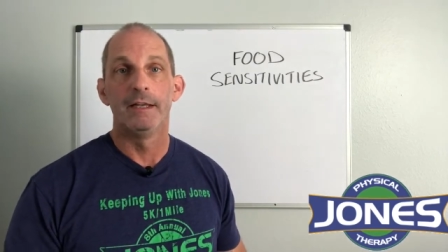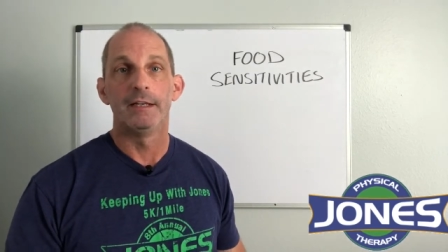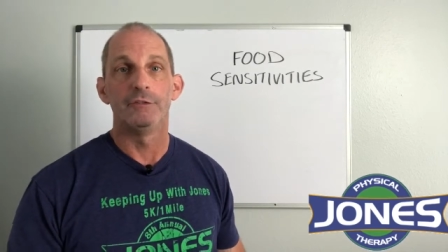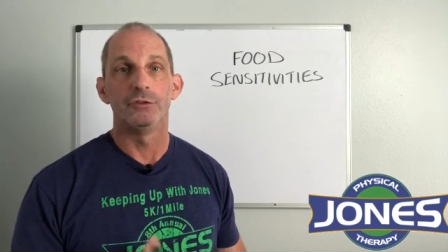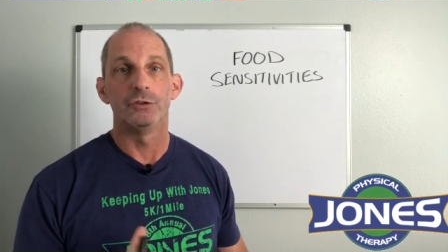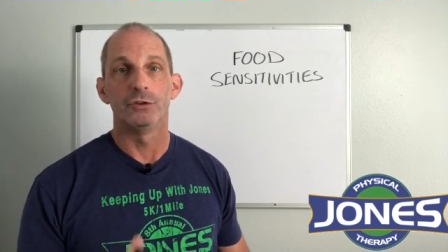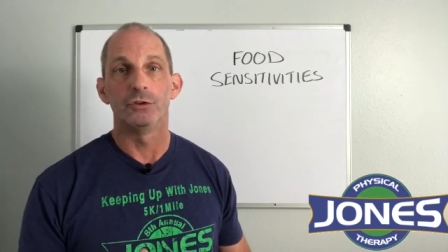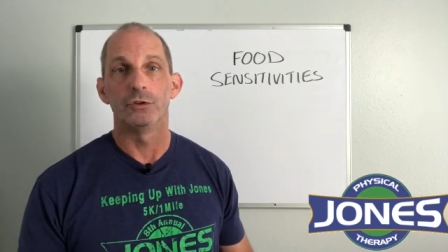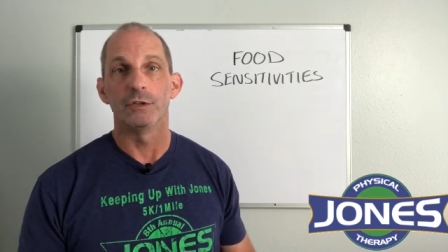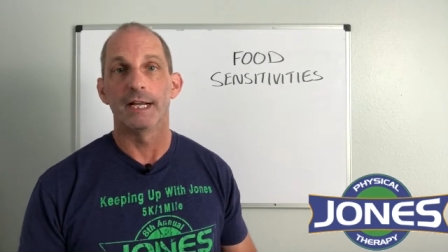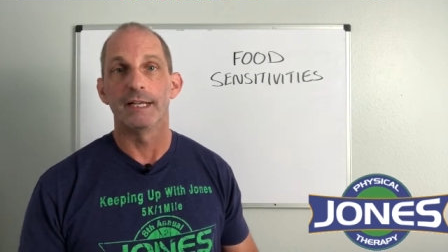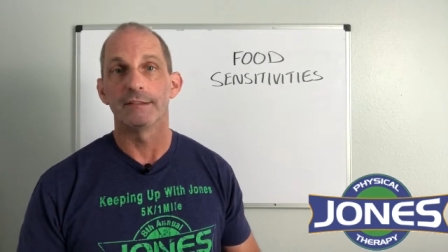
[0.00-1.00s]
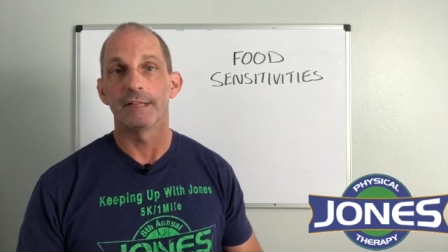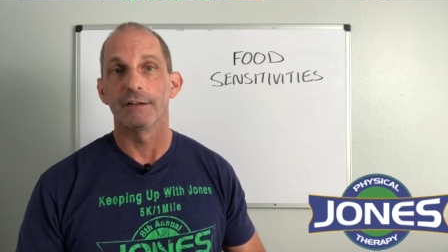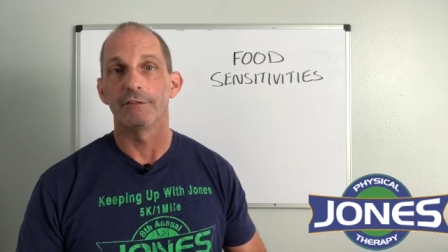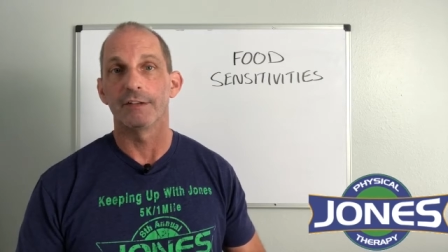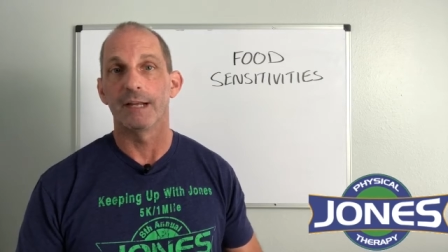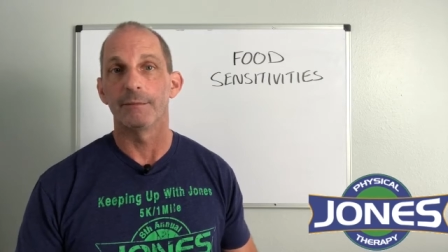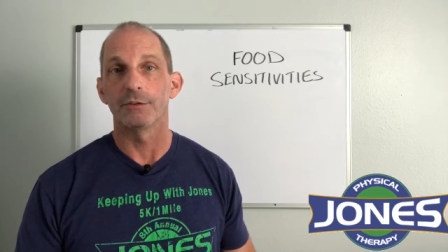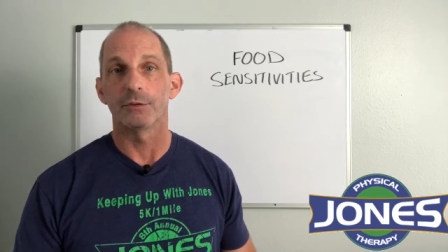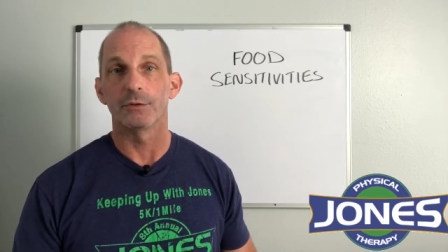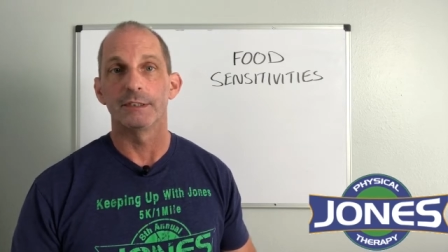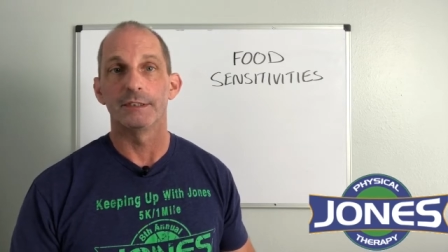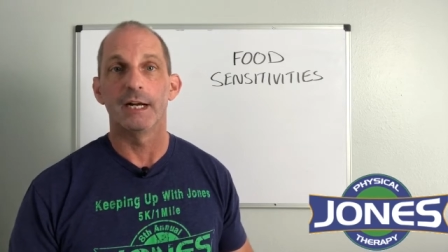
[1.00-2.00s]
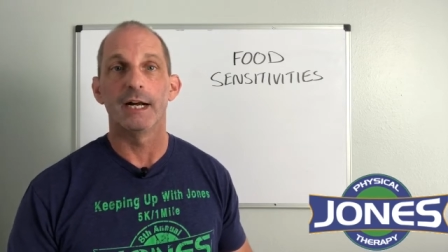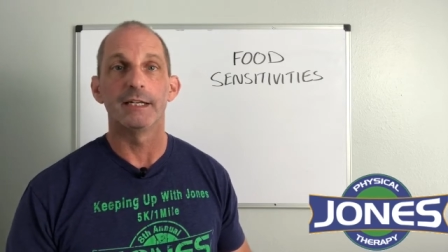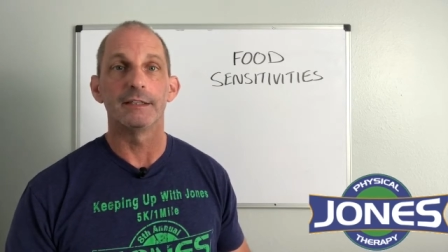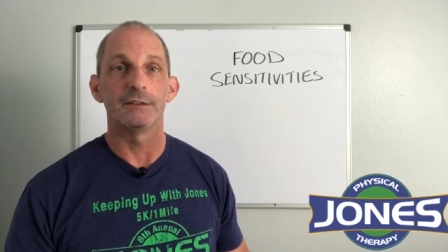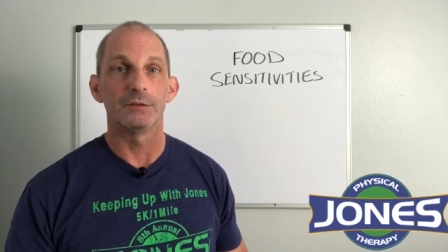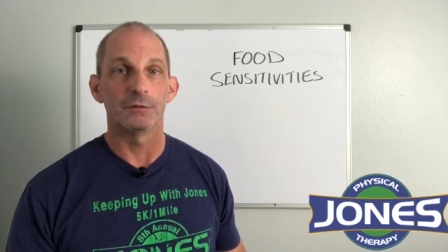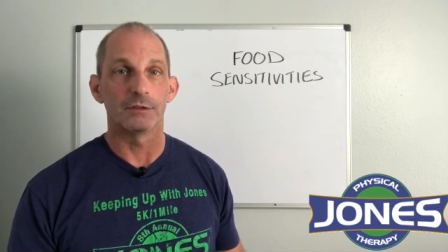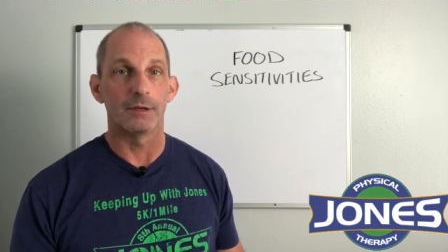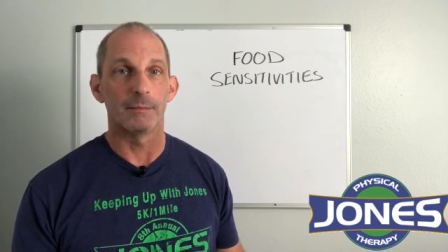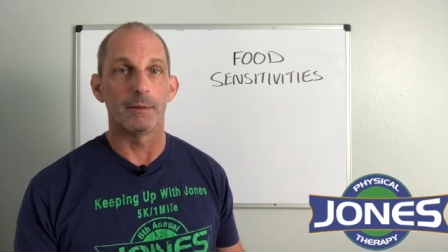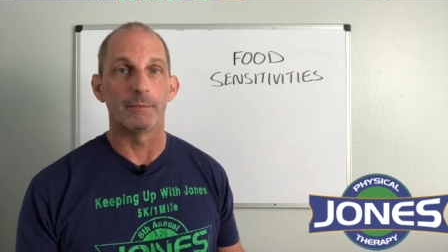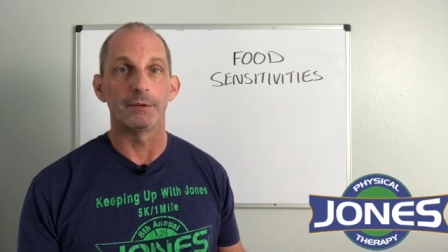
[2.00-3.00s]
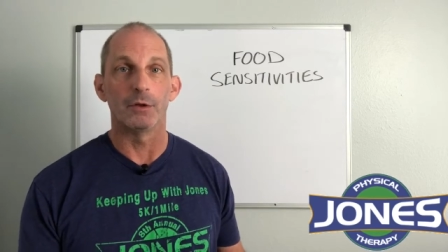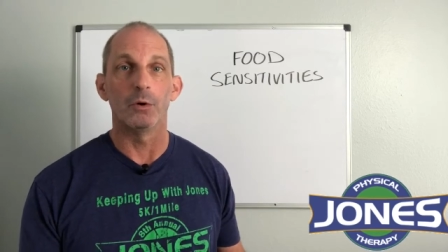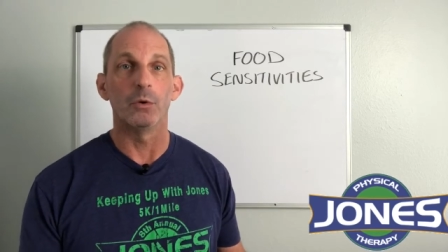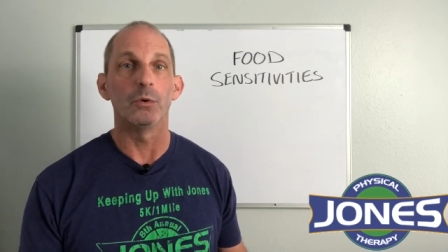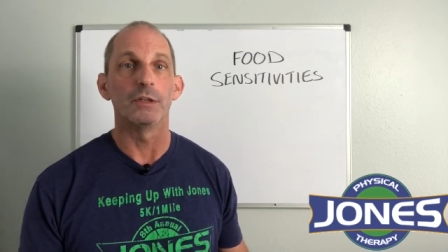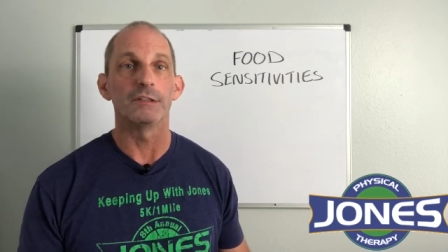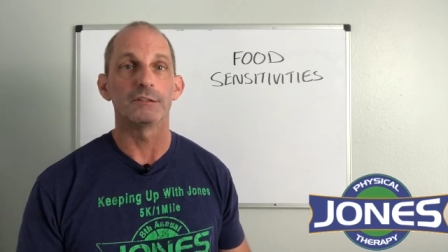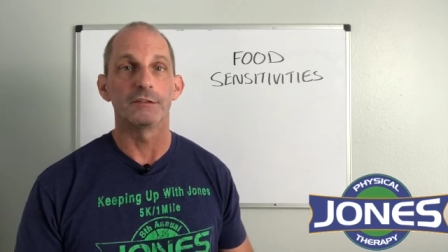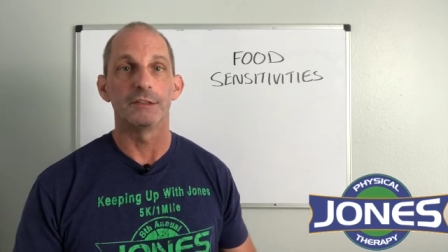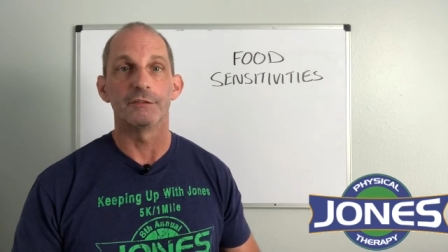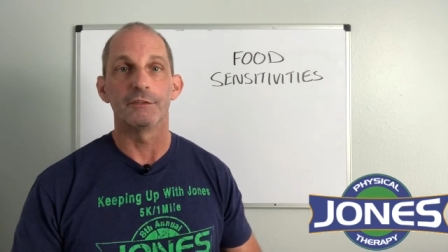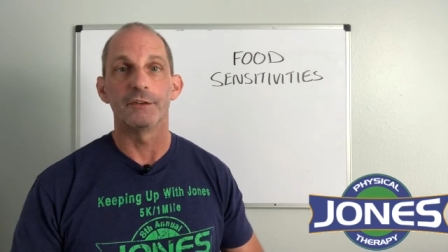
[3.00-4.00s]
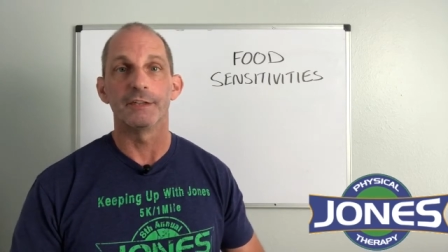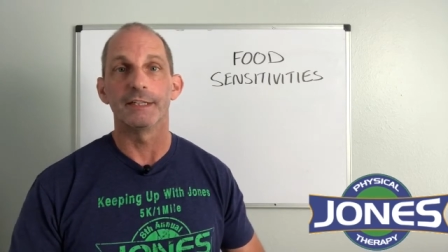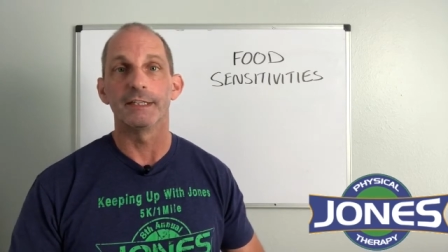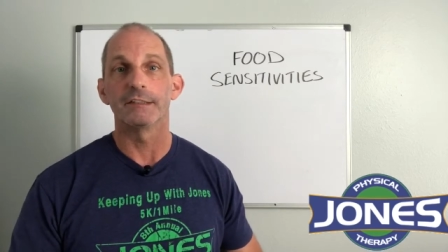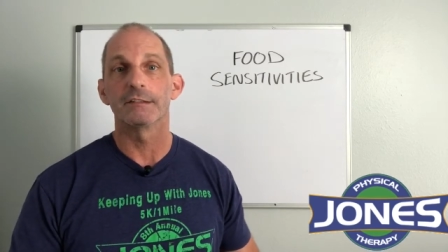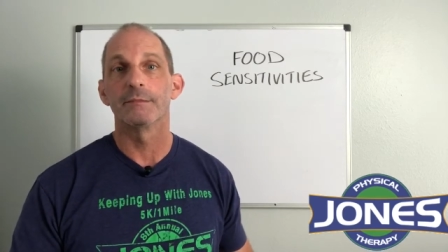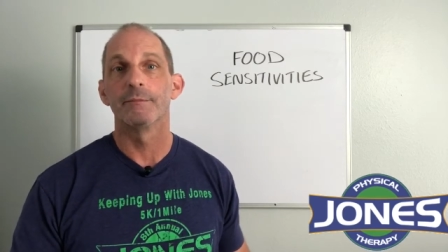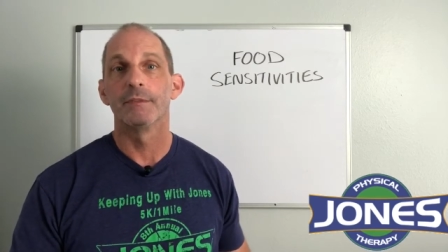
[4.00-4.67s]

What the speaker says: If you Google anti-inflammatory diet, you'll come up with a whole list of different things.